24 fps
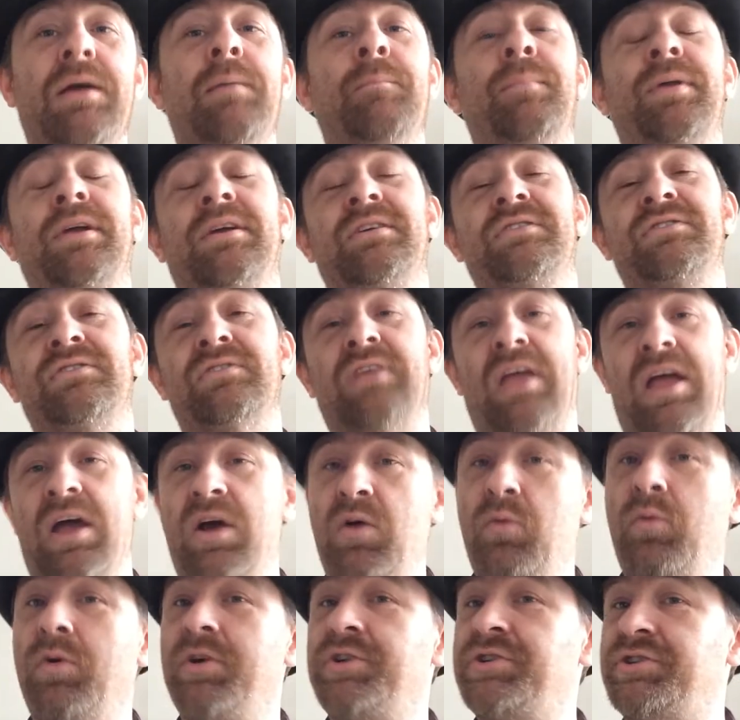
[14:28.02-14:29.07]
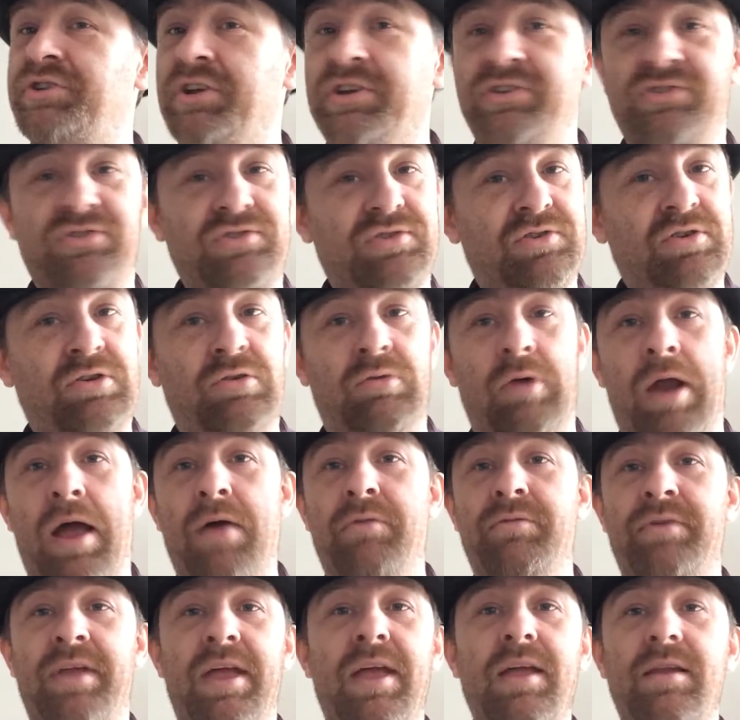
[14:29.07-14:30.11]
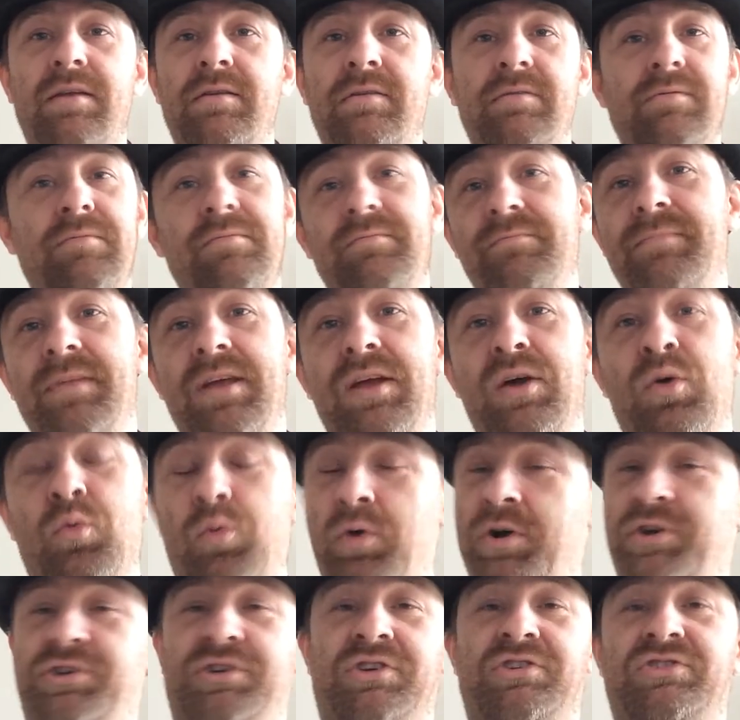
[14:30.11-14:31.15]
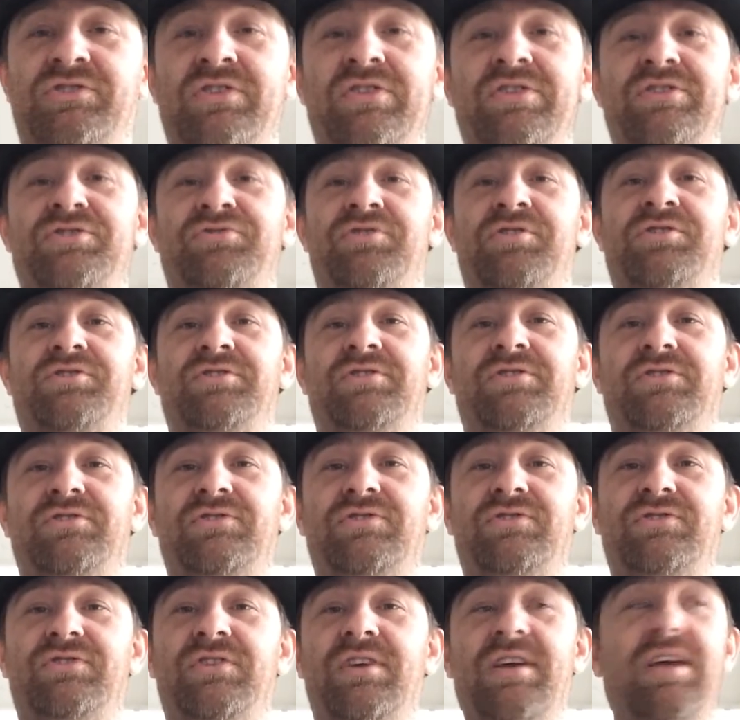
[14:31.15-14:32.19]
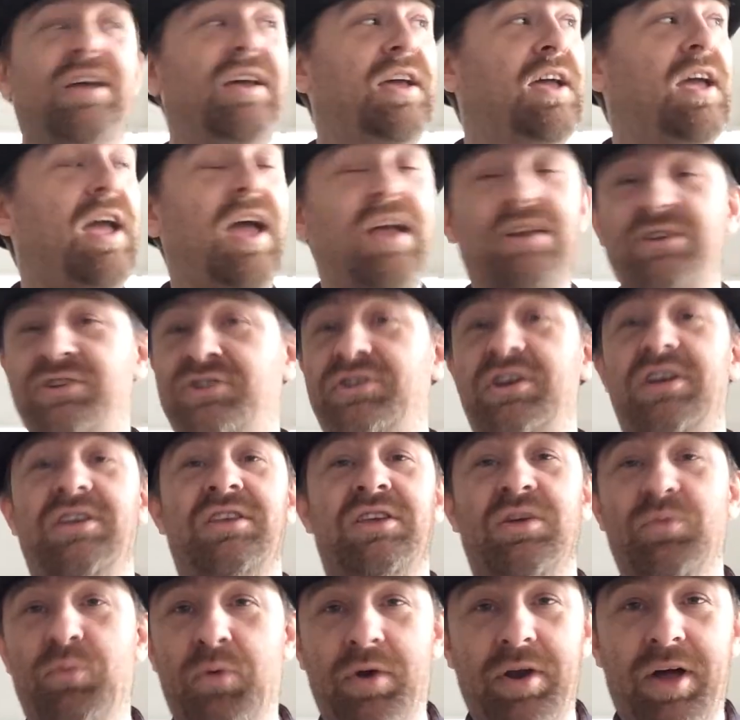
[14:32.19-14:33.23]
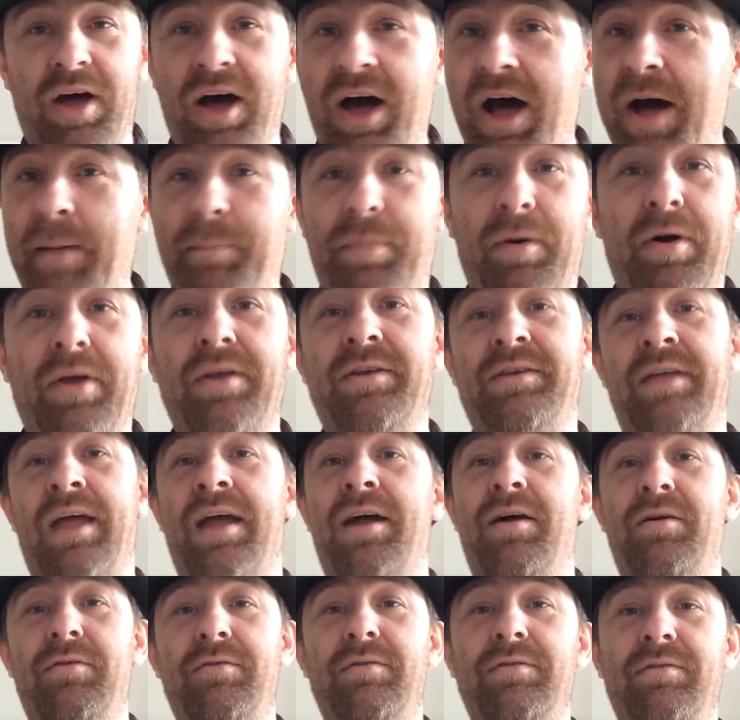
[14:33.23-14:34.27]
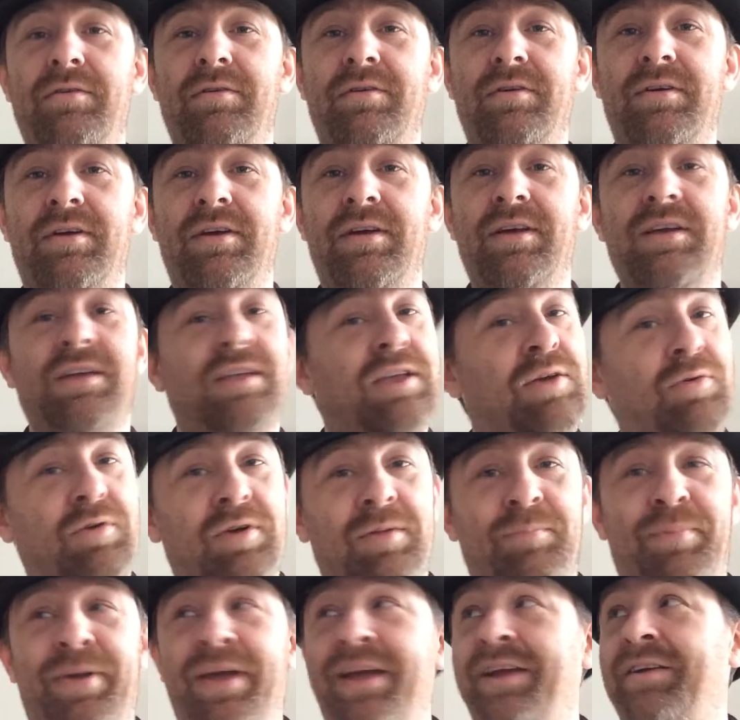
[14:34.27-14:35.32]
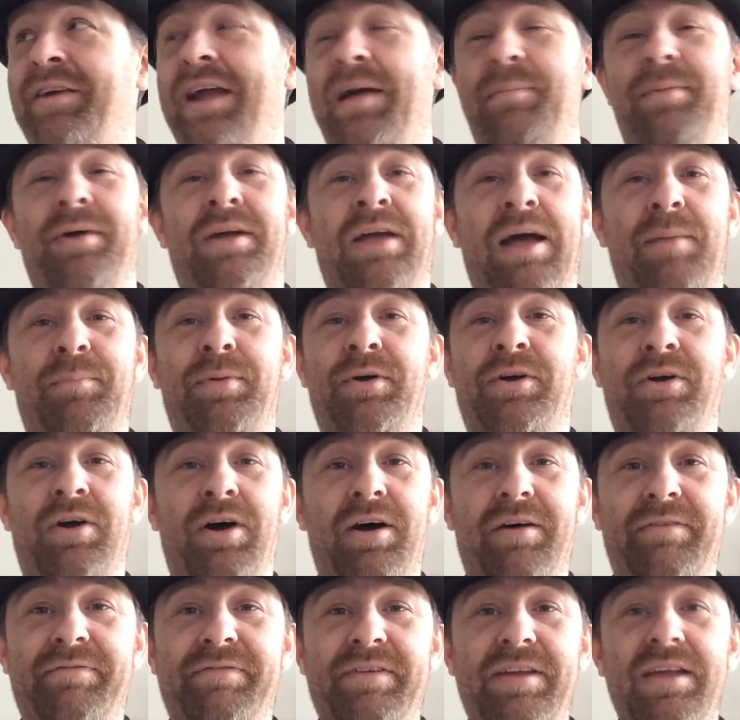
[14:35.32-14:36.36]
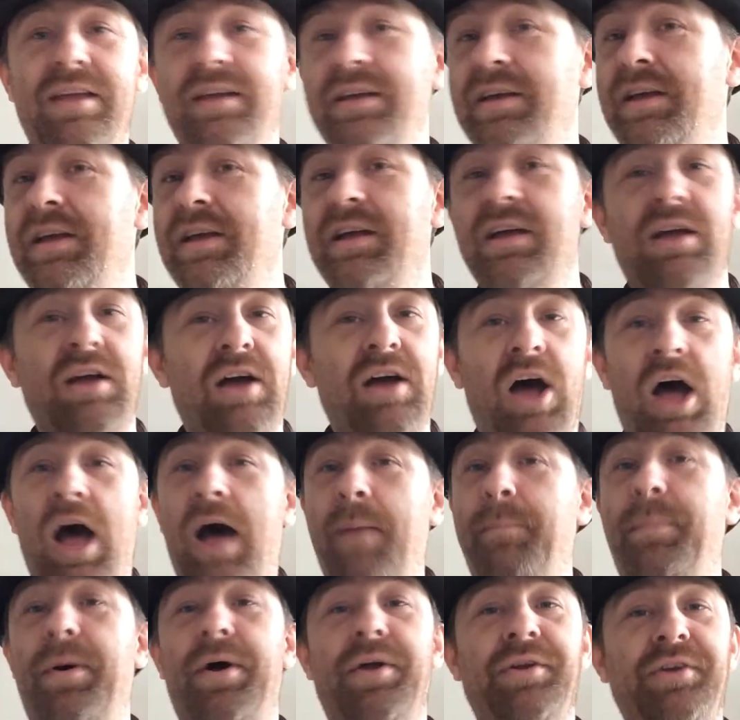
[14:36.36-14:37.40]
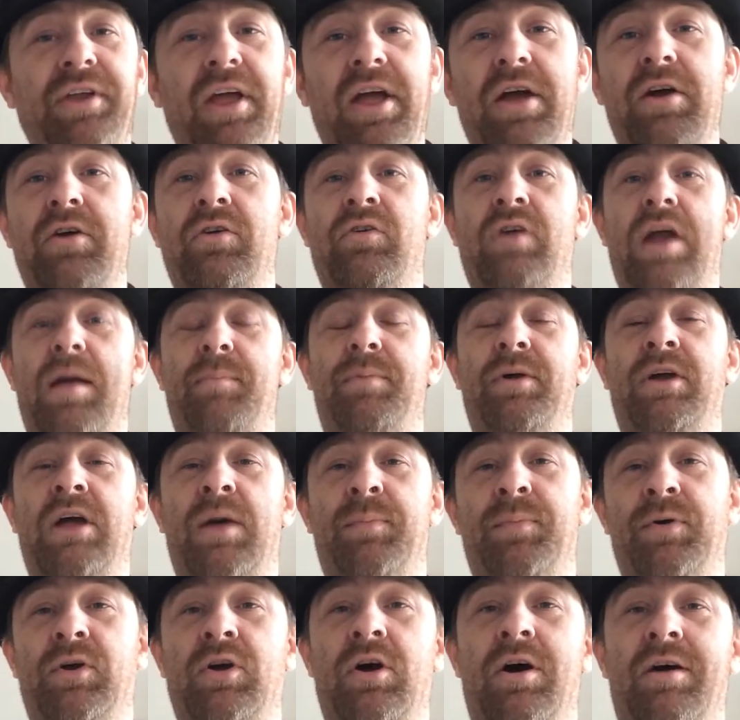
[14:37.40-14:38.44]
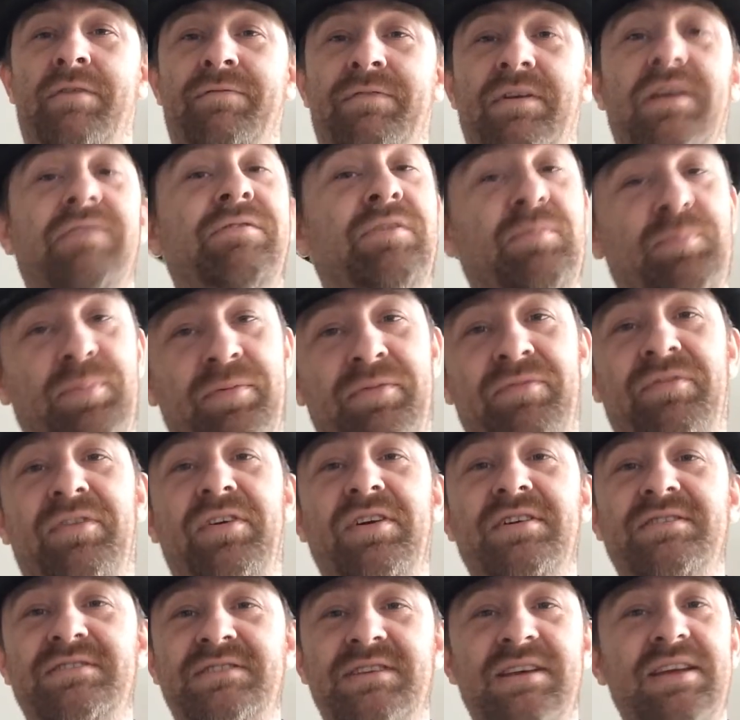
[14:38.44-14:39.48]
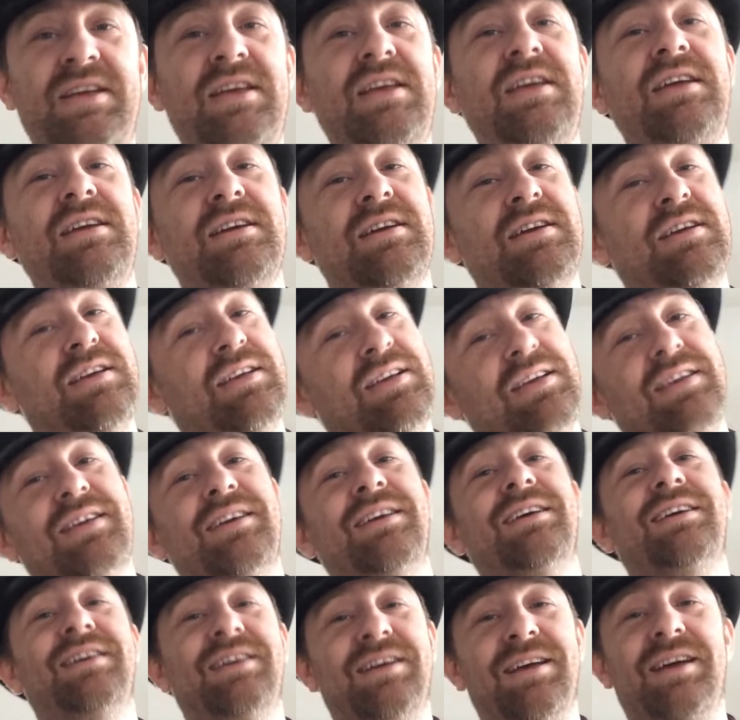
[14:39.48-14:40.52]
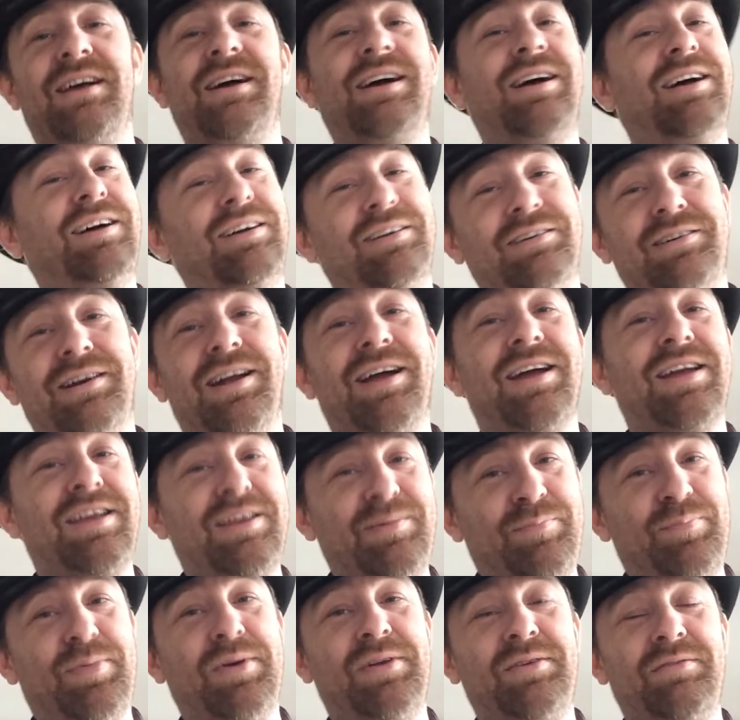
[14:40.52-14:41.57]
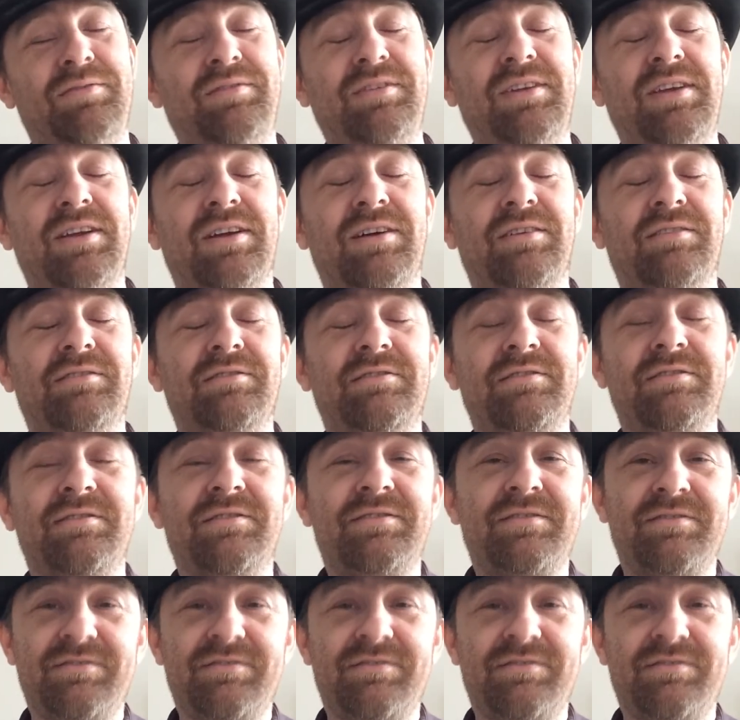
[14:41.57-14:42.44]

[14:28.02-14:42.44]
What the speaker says: Because now we're just ground in. We're just in the trenches. And shit, you want to hop on down? You want to grab a cup of coffee? Hop on down, grab a cup of coffee. If you prefer tea, all right, but, you know.